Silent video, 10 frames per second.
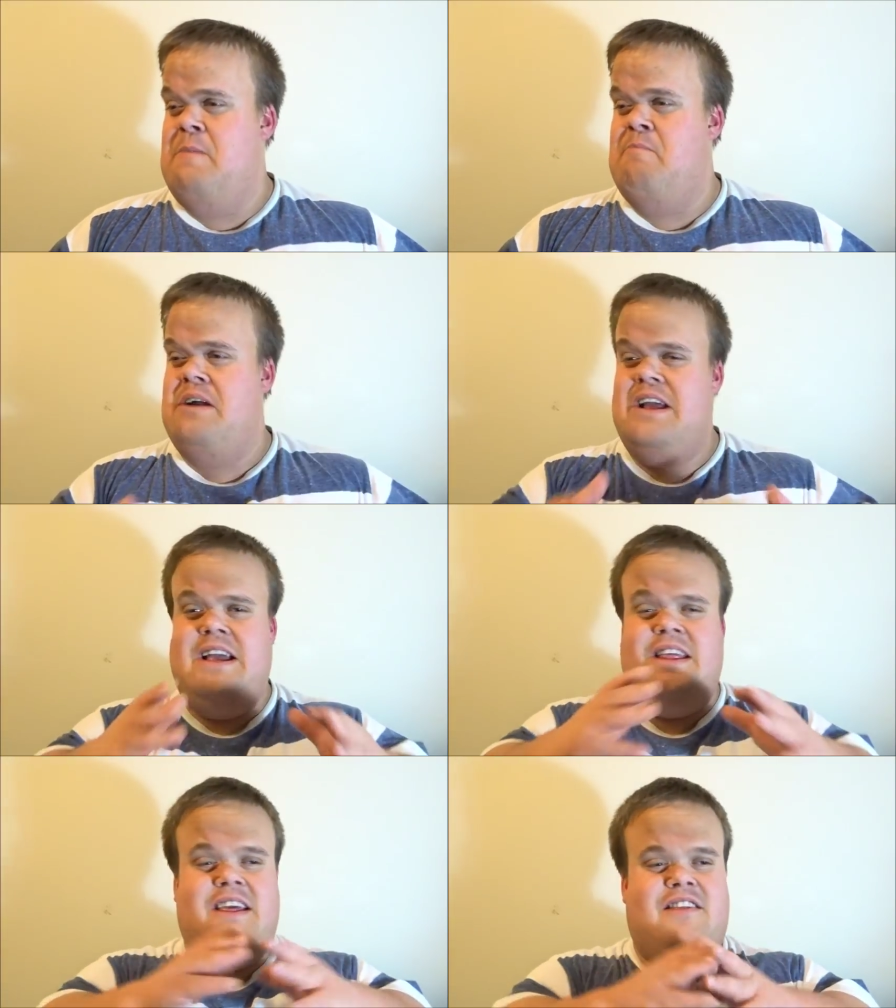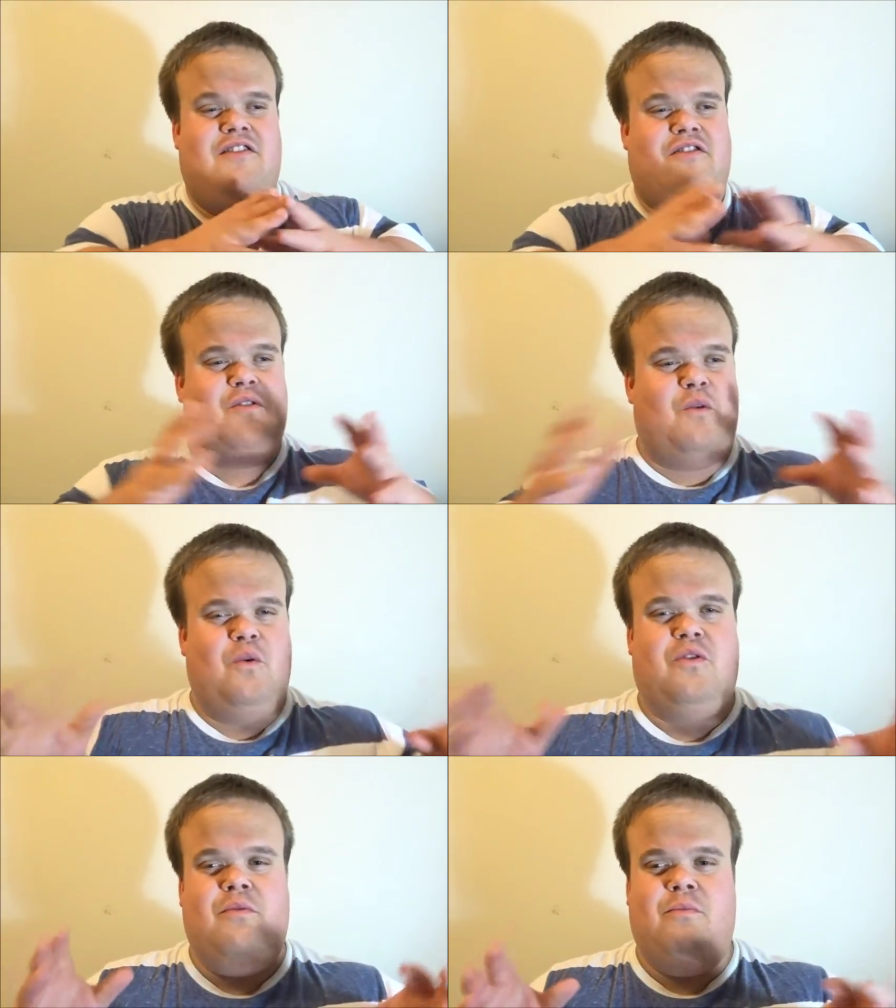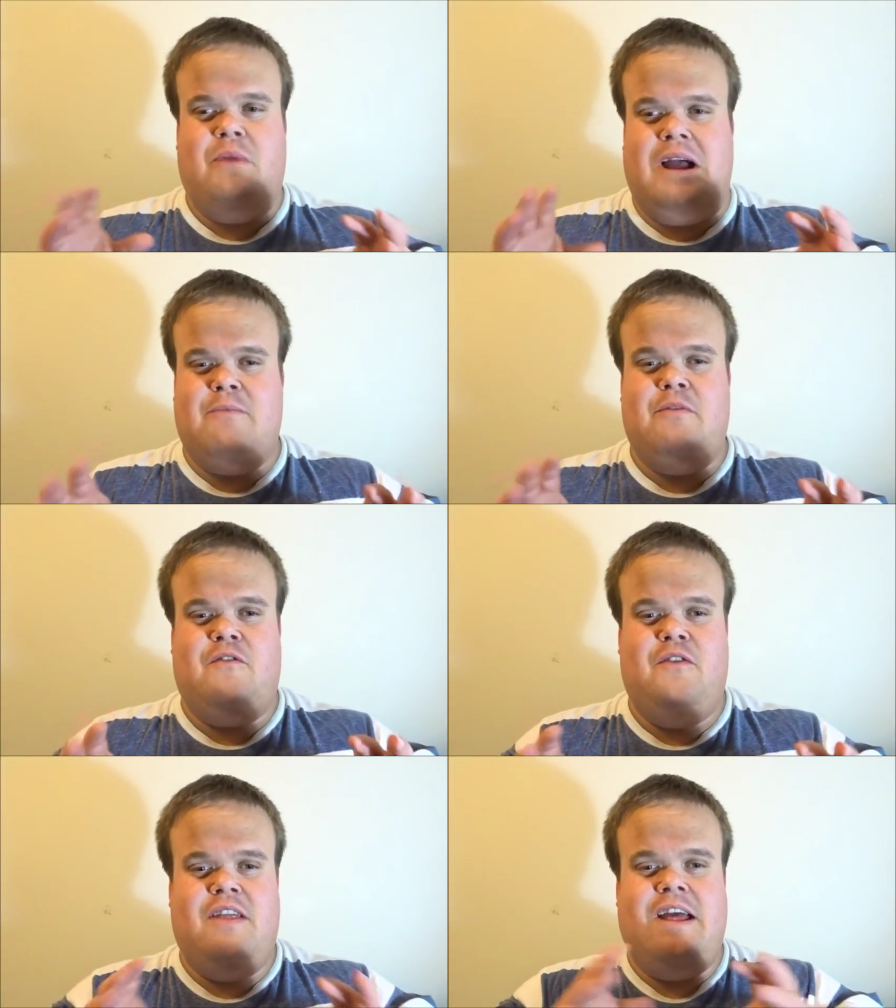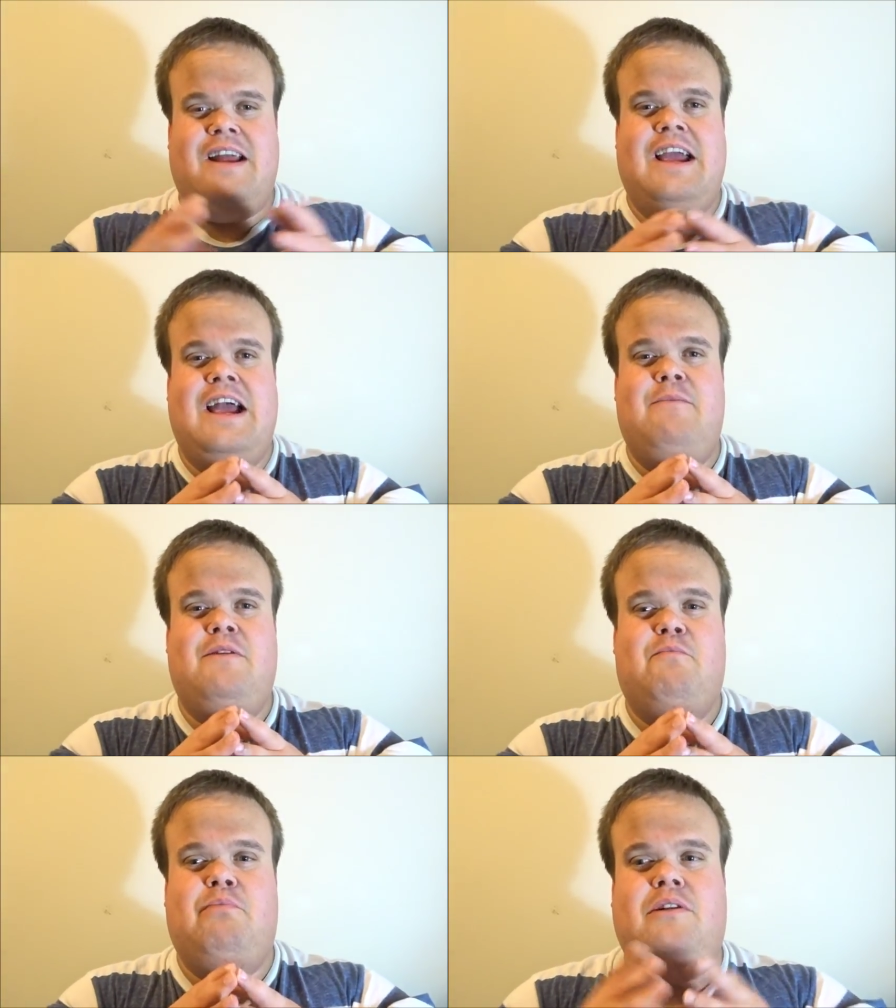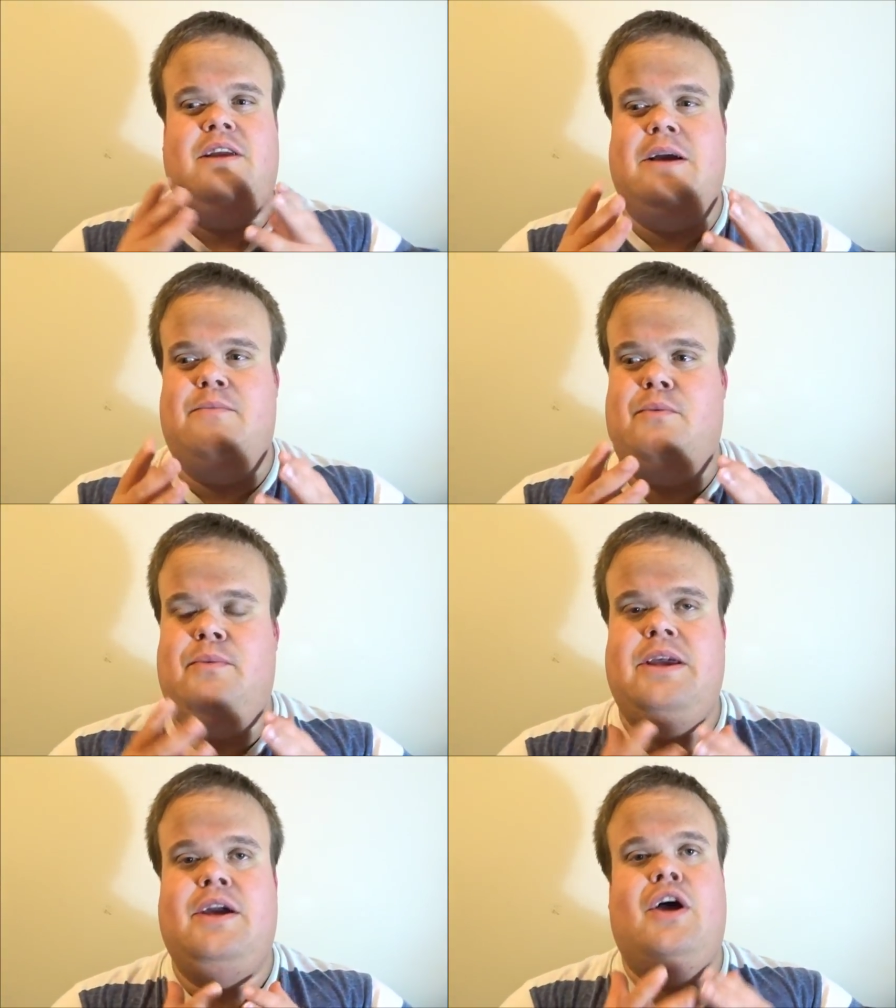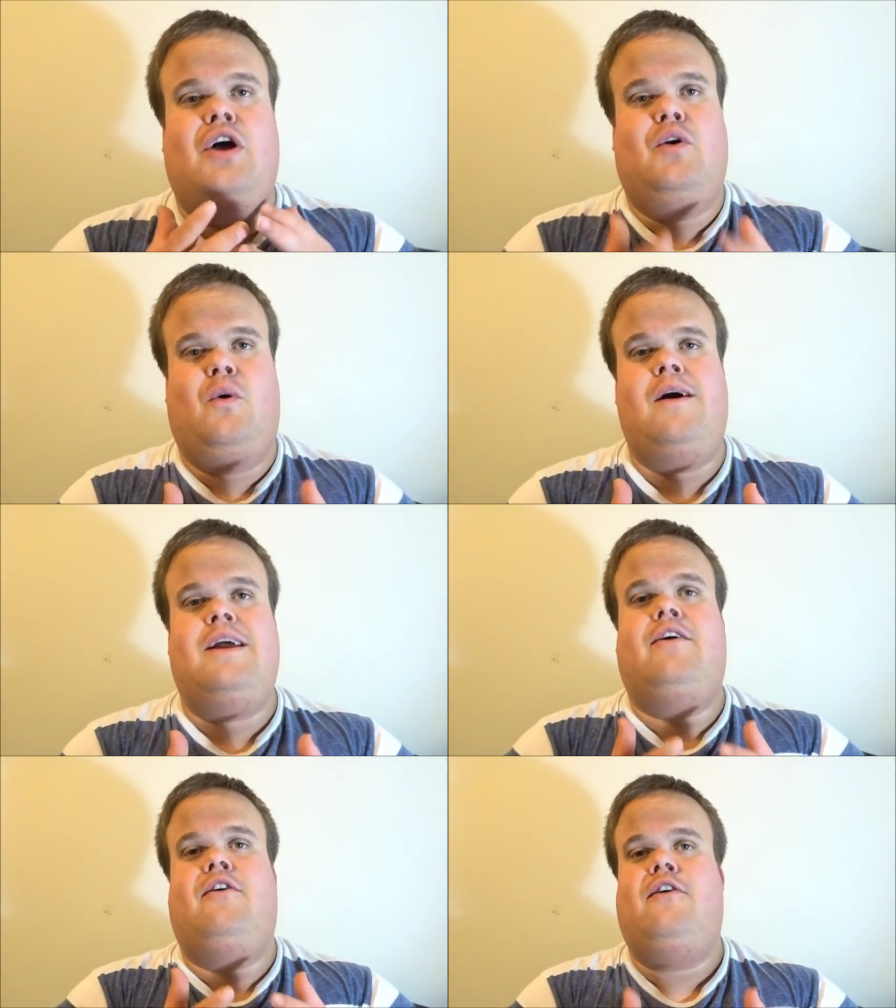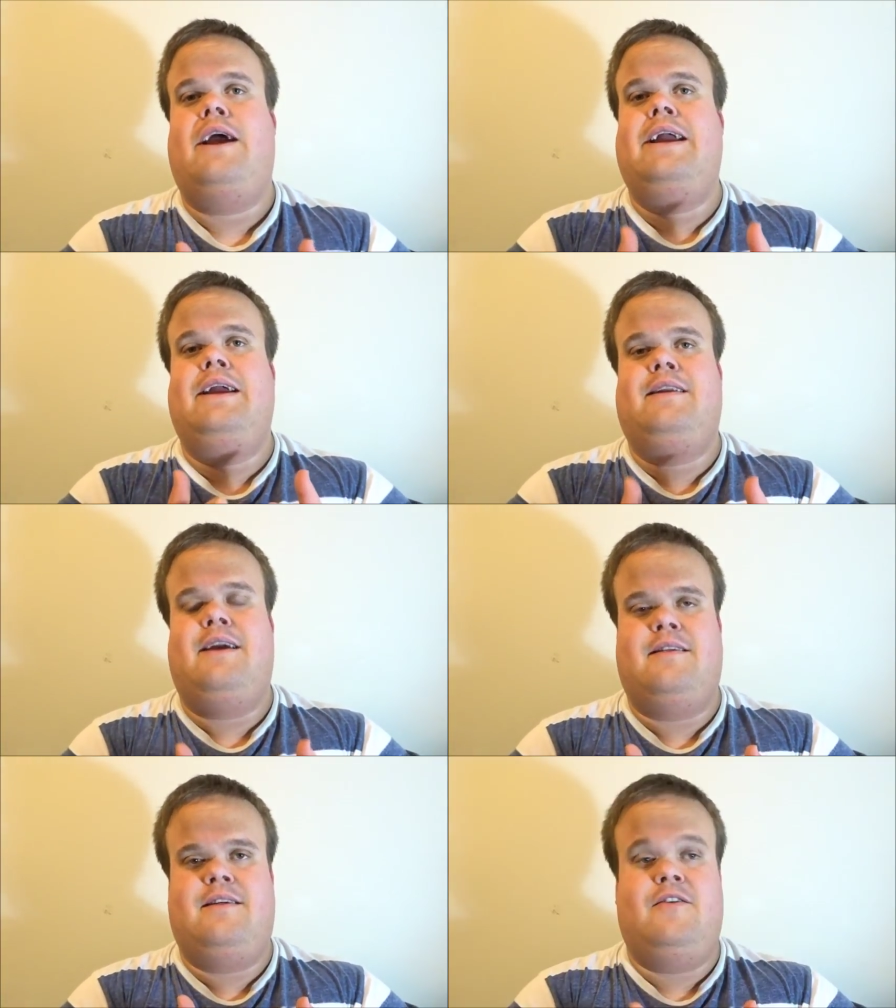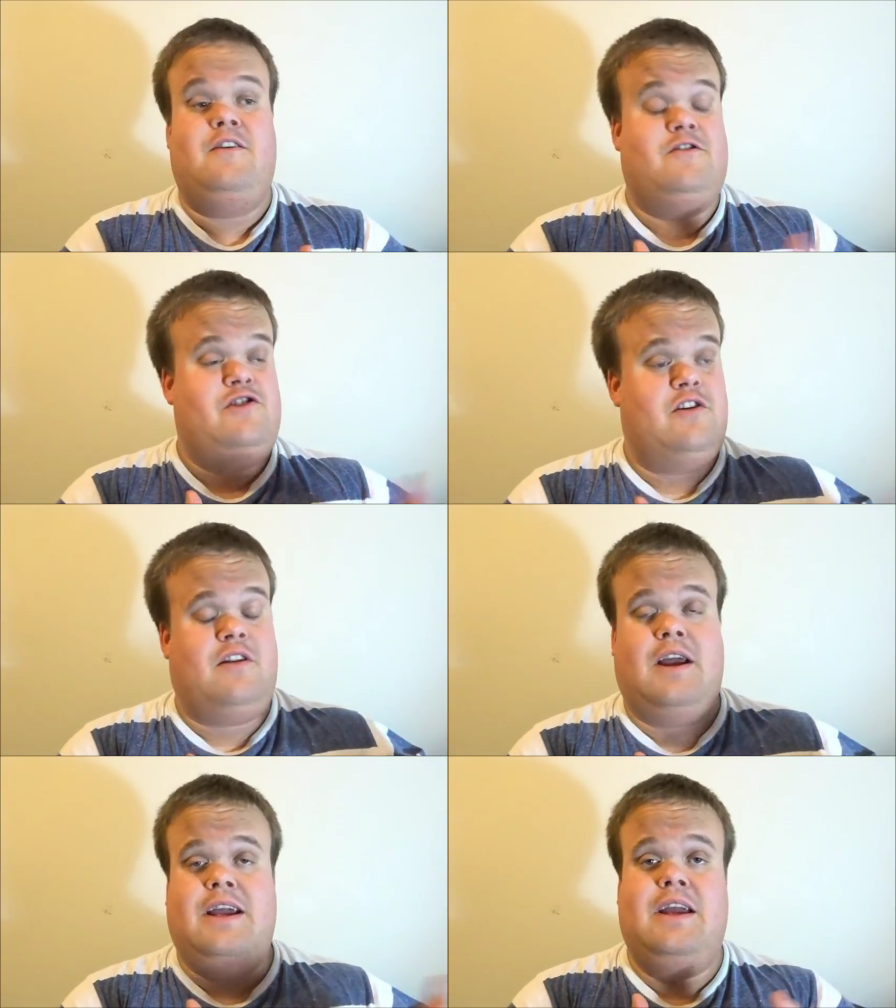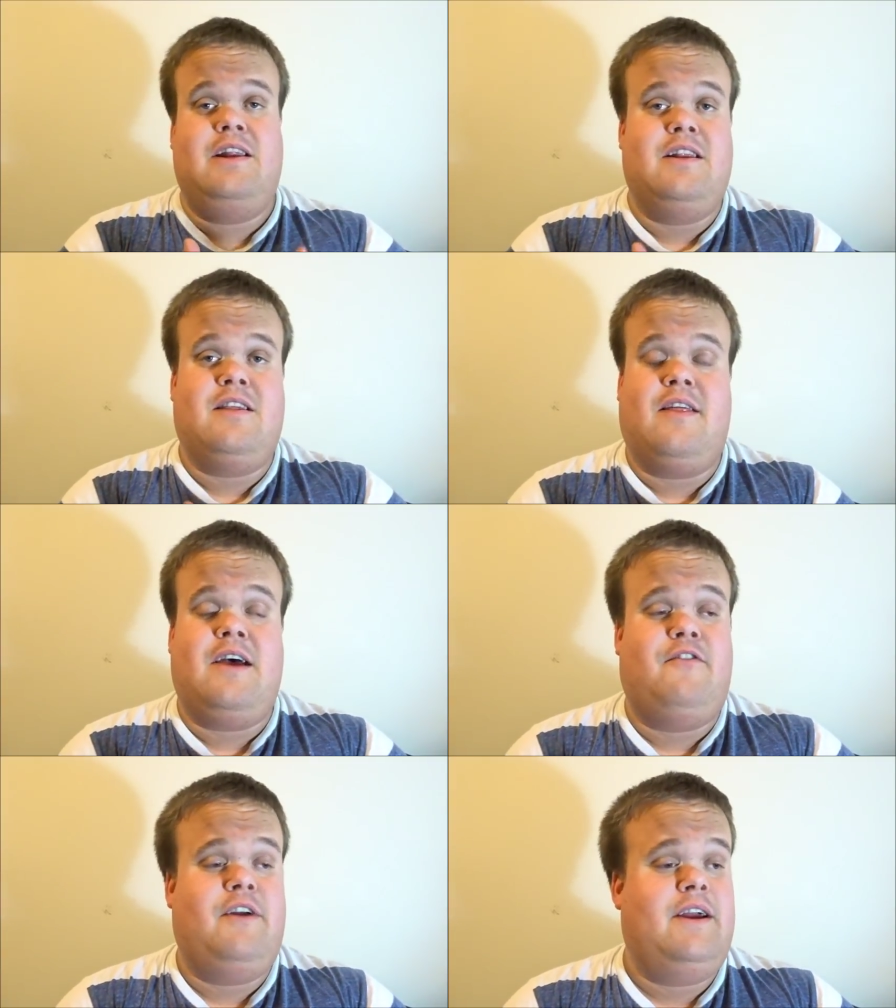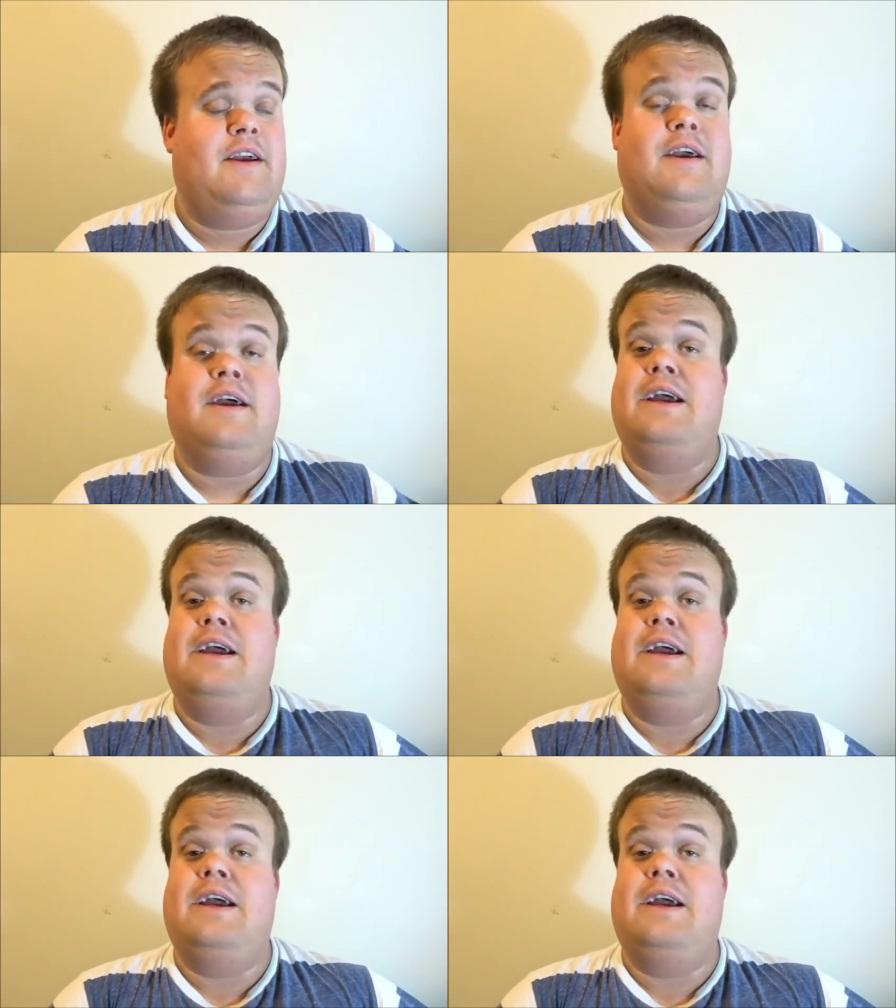But it, it's this awesome atmosphere, and that game is building up to be quite a cracking test series, just like England, South Africa,